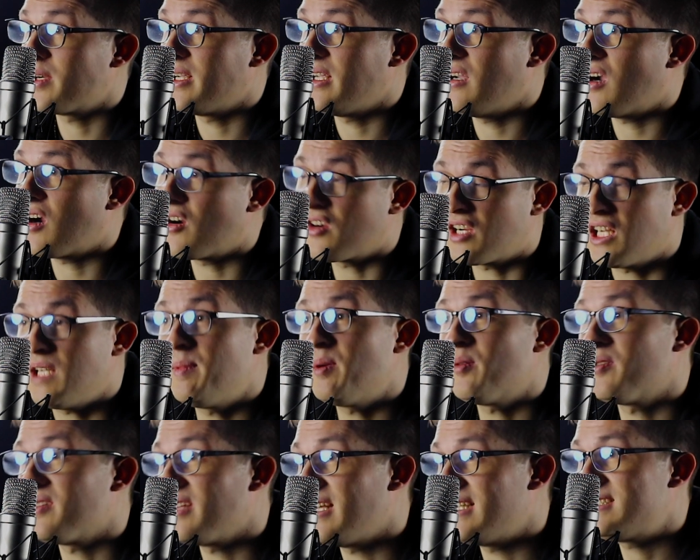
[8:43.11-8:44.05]
that we
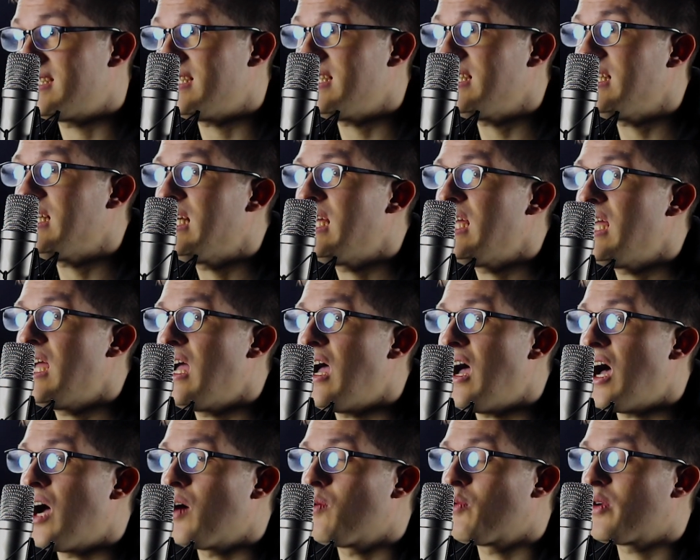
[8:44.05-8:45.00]
are going to be releasing,
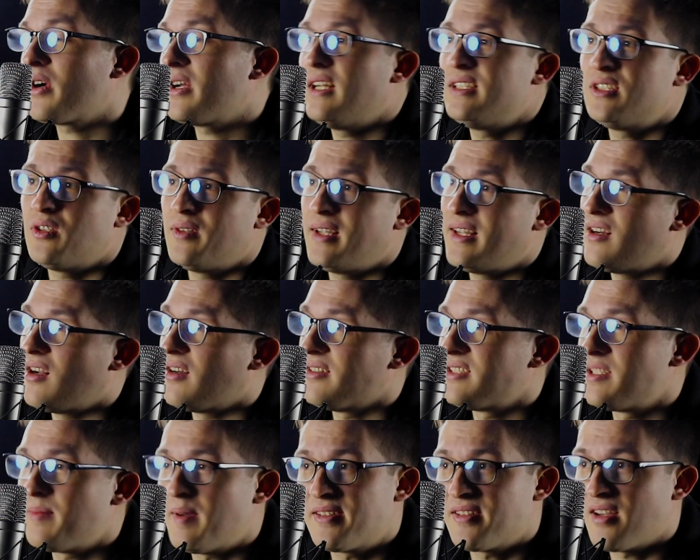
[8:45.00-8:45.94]
we're going to
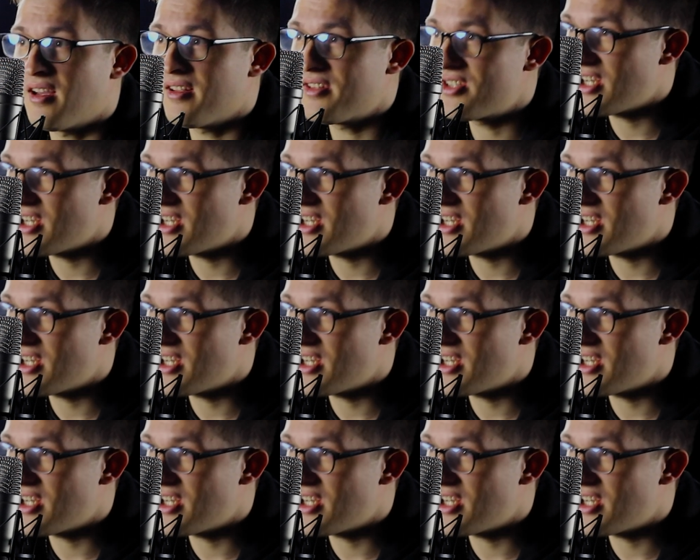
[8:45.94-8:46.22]
donate it all to